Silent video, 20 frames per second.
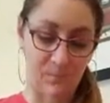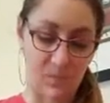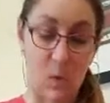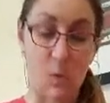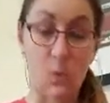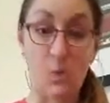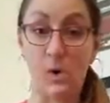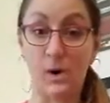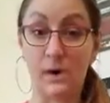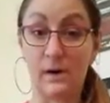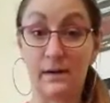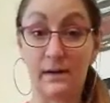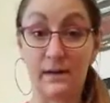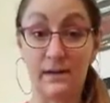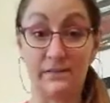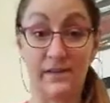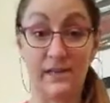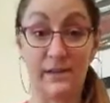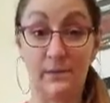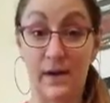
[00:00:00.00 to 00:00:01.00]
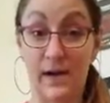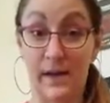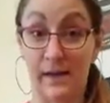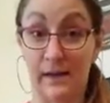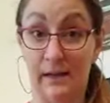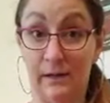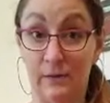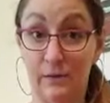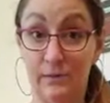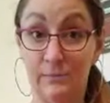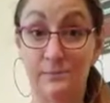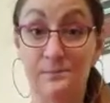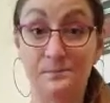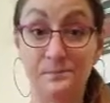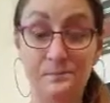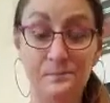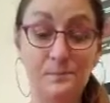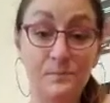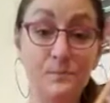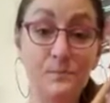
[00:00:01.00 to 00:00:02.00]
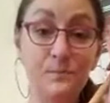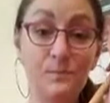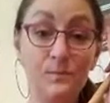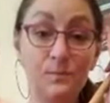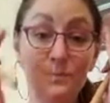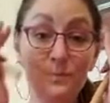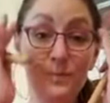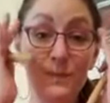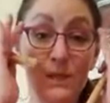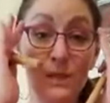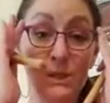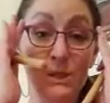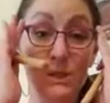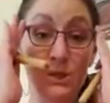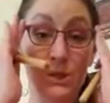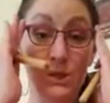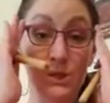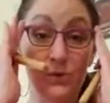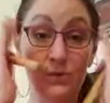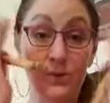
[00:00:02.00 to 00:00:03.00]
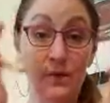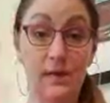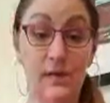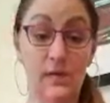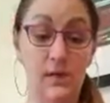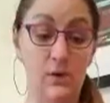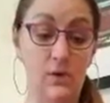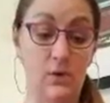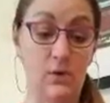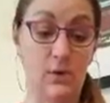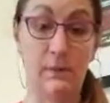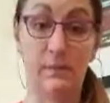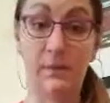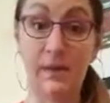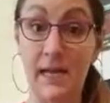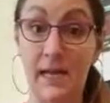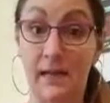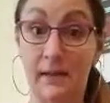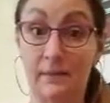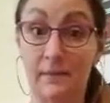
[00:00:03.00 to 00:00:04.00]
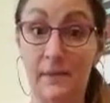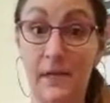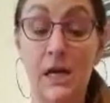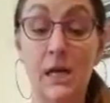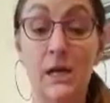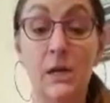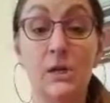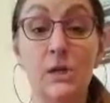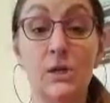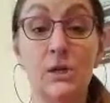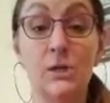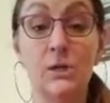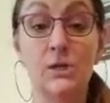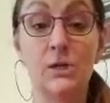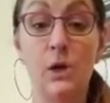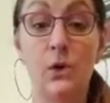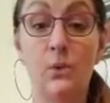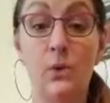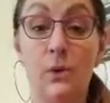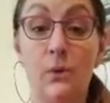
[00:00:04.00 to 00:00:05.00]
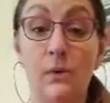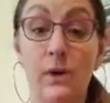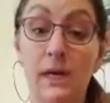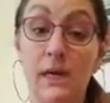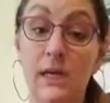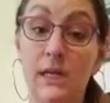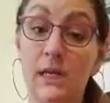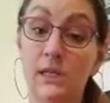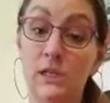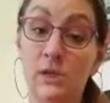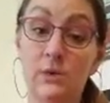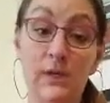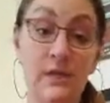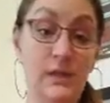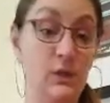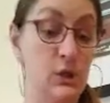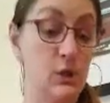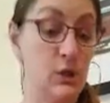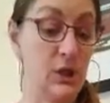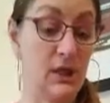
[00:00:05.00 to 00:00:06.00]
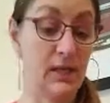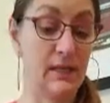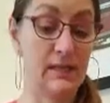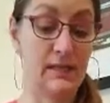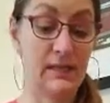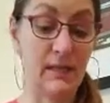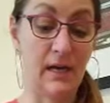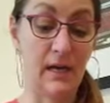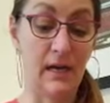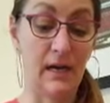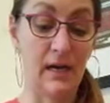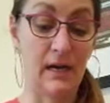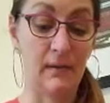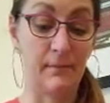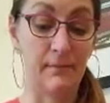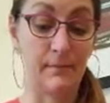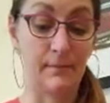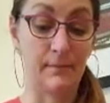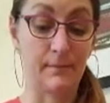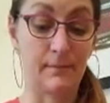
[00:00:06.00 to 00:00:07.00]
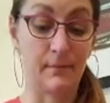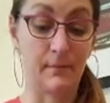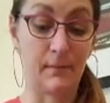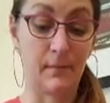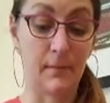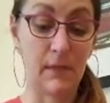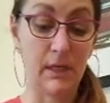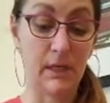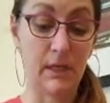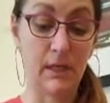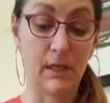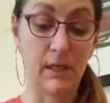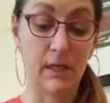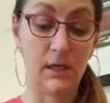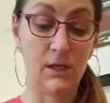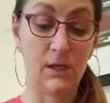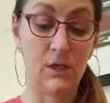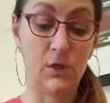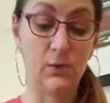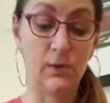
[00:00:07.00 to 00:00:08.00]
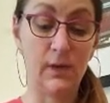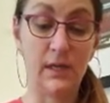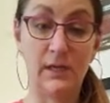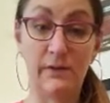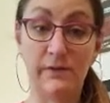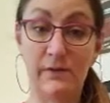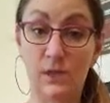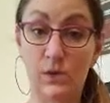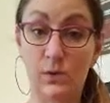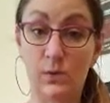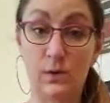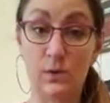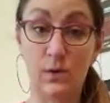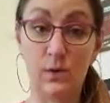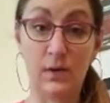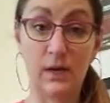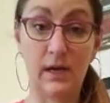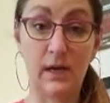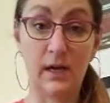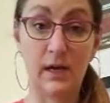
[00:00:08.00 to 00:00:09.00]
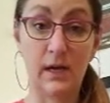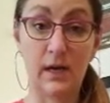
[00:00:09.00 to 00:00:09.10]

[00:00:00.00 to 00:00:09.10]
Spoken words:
or kind of at a right angle to your playing. So what we're going to do is just do individual